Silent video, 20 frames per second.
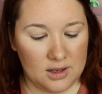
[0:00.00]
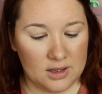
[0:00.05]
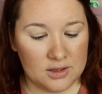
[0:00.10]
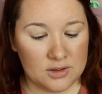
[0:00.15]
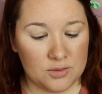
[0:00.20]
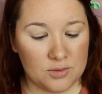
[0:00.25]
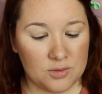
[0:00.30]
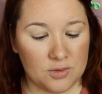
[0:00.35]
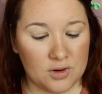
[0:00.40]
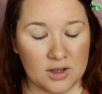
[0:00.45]

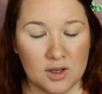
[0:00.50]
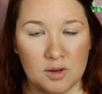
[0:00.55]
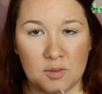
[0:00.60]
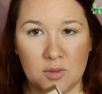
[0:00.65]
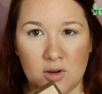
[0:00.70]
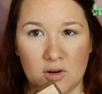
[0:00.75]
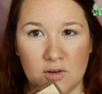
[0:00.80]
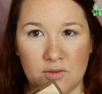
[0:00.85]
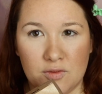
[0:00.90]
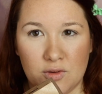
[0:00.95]
It's really
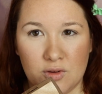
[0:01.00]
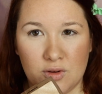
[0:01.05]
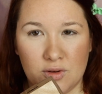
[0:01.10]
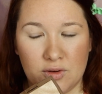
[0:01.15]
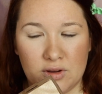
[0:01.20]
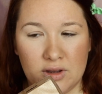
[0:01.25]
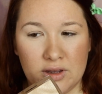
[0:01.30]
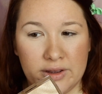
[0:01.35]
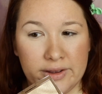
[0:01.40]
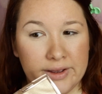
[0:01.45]

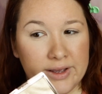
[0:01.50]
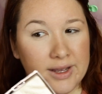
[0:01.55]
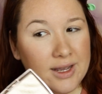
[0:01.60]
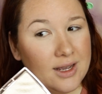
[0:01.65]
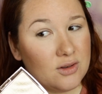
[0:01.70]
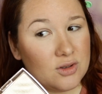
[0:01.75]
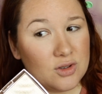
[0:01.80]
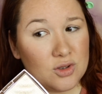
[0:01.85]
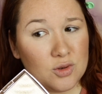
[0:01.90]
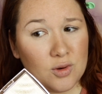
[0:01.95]
beautiful.
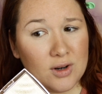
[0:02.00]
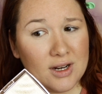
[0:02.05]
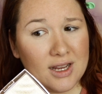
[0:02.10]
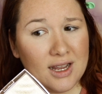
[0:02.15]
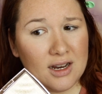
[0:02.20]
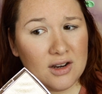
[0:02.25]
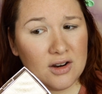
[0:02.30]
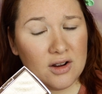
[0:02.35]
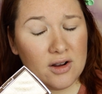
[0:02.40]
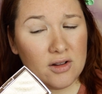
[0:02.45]
It was
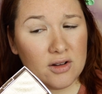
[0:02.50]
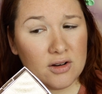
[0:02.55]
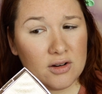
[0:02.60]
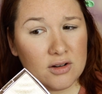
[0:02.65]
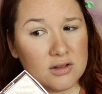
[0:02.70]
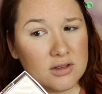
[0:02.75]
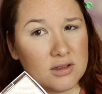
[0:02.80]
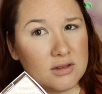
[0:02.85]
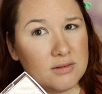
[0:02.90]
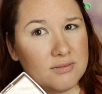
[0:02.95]

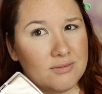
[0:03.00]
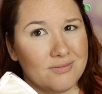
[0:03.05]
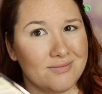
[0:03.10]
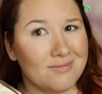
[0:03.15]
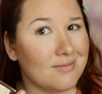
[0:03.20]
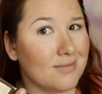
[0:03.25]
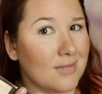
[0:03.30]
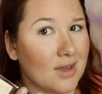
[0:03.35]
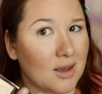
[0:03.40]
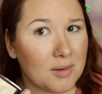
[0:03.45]
$28.
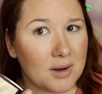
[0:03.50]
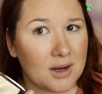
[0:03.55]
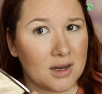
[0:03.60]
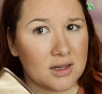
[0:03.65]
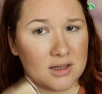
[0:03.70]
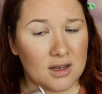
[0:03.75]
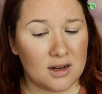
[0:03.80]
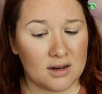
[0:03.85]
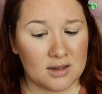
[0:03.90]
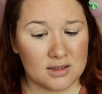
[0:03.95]
I mean,
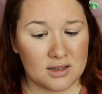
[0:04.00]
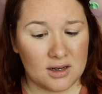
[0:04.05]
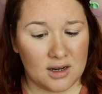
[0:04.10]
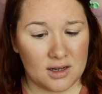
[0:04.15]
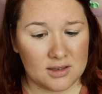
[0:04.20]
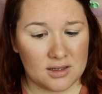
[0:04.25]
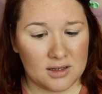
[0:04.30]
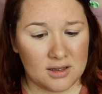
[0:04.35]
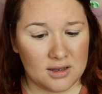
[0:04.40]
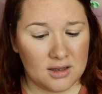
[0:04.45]
it's
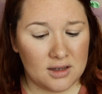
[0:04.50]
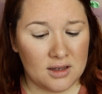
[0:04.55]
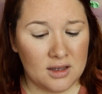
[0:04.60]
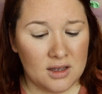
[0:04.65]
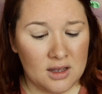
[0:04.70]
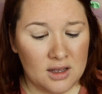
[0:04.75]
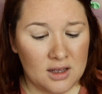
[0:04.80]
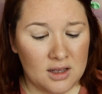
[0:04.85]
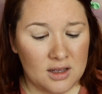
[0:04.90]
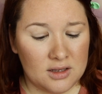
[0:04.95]
Anastasia,
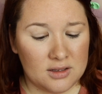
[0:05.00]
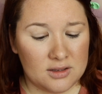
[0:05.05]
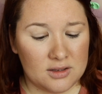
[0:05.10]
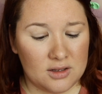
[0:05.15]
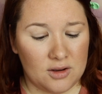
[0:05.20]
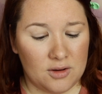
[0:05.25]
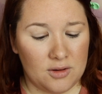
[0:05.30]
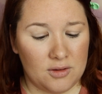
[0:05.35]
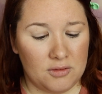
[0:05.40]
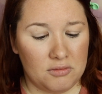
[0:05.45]

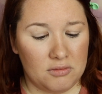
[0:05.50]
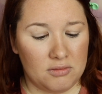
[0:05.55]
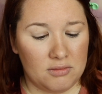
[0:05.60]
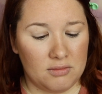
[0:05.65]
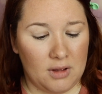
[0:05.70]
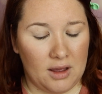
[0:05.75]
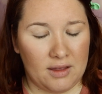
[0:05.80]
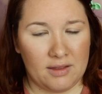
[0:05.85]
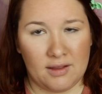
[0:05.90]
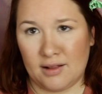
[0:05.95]
so
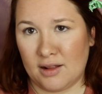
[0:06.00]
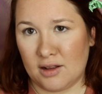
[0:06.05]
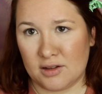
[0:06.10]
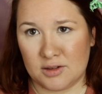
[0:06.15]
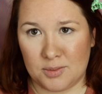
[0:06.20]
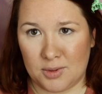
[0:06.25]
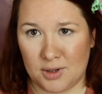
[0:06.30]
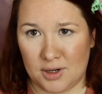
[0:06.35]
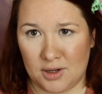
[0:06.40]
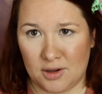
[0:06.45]
I think that's
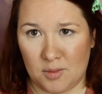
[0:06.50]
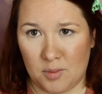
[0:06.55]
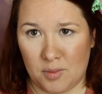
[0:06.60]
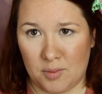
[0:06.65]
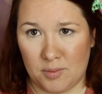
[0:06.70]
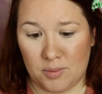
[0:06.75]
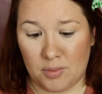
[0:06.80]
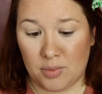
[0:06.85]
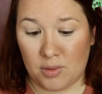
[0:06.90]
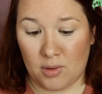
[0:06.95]
a pretty good
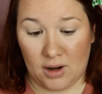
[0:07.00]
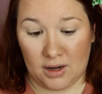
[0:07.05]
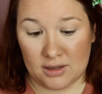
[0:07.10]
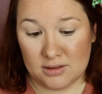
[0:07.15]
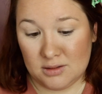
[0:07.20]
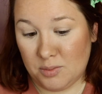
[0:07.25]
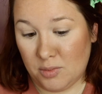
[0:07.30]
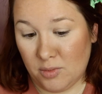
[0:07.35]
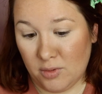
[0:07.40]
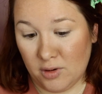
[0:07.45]

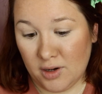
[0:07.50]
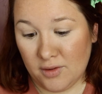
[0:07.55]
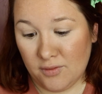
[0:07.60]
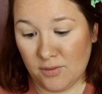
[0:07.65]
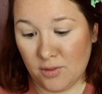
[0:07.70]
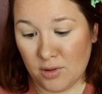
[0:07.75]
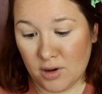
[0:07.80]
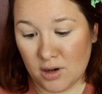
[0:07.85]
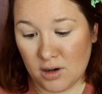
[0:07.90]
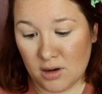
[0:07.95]
price point
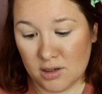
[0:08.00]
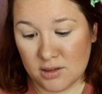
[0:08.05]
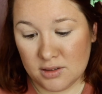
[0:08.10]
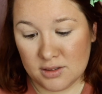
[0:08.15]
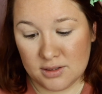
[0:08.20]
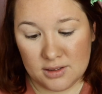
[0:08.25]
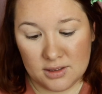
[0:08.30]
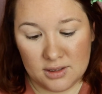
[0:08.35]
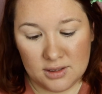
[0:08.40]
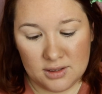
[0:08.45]
for it,
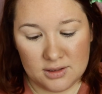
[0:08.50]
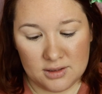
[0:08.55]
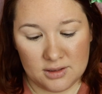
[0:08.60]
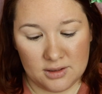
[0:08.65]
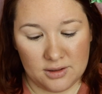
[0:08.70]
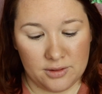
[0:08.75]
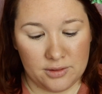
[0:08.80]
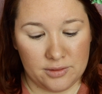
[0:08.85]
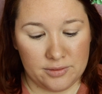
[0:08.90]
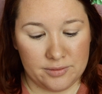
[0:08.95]
honestly.
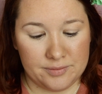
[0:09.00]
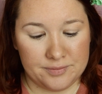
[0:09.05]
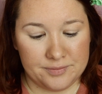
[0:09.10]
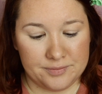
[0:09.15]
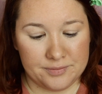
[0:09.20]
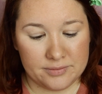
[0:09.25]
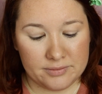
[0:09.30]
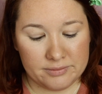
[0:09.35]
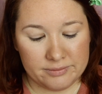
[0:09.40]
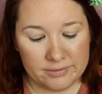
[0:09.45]
So
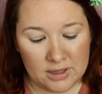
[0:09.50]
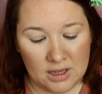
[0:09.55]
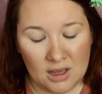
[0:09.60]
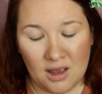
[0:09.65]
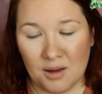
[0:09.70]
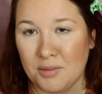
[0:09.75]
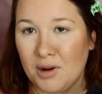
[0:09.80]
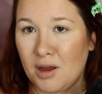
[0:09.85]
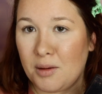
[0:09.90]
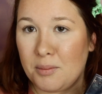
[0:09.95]
I'm
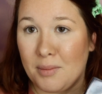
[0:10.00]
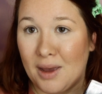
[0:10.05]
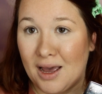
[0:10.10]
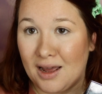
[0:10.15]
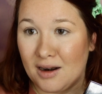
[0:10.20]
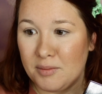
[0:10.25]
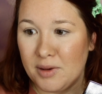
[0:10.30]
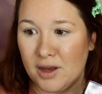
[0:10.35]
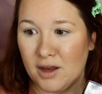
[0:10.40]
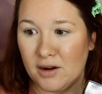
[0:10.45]
not mad
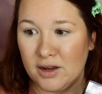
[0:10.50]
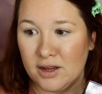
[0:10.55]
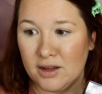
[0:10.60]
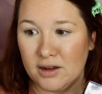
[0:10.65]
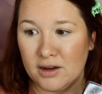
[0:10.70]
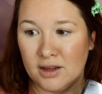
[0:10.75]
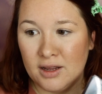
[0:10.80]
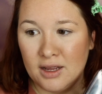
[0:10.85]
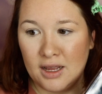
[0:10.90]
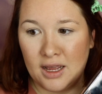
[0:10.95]
about it.
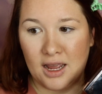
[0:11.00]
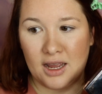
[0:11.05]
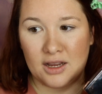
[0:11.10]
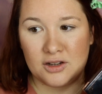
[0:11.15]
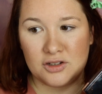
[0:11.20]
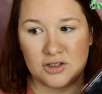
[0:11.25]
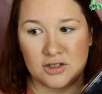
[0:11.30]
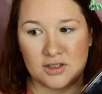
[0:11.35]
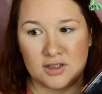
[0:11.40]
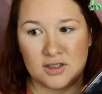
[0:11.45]

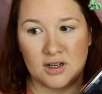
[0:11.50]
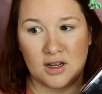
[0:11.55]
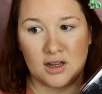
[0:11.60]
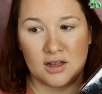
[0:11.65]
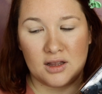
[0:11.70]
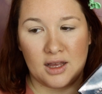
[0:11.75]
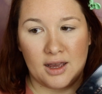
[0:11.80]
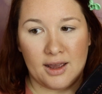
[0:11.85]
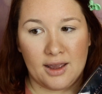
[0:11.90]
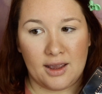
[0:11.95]
It's just
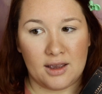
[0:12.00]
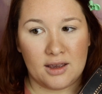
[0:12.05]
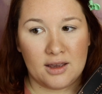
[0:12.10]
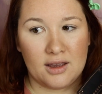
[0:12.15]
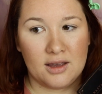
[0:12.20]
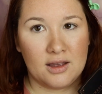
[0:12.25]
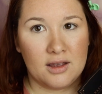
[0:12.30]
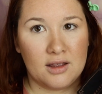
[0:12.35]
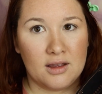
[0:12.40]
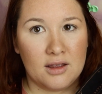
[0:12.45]
not like
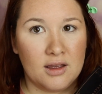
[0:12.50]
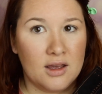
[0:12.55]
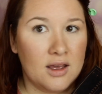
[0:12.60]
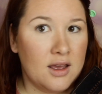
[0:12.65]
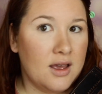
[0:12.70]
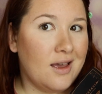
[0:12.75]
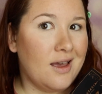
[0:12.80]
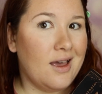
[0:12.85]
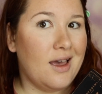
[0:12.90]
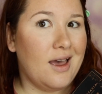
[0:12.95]

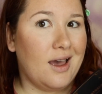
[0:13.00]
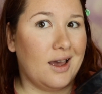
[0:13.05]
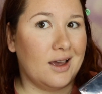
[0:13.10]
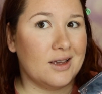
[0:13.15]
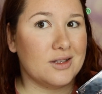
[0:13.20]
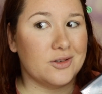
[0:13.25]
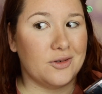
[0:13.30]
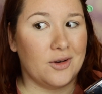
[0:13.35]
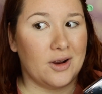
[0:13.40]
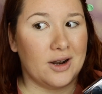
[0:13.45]

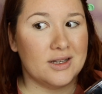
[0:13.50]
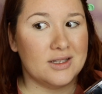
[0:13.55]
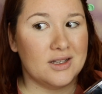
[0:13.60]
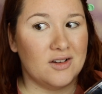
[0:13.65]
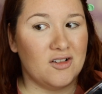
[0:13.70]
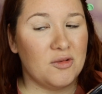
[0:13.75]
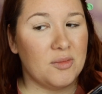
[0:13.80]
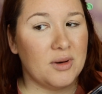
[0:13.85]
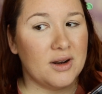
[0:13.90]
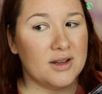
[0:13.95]
as great as
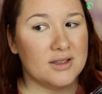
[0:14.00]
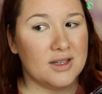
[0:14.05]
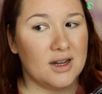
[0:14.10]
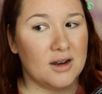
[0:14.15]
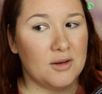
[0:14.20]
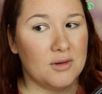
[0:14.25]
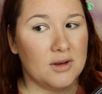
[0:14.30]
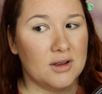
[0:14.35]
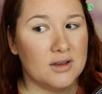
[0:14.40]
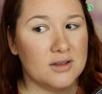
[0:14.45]
everybody said
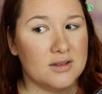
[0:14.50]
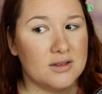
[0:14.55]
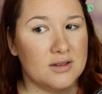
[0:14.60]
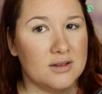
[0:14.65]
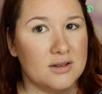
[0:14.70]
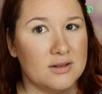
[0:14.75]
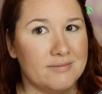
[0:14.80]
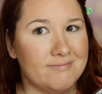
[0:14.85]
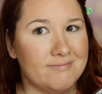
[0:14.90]
it was.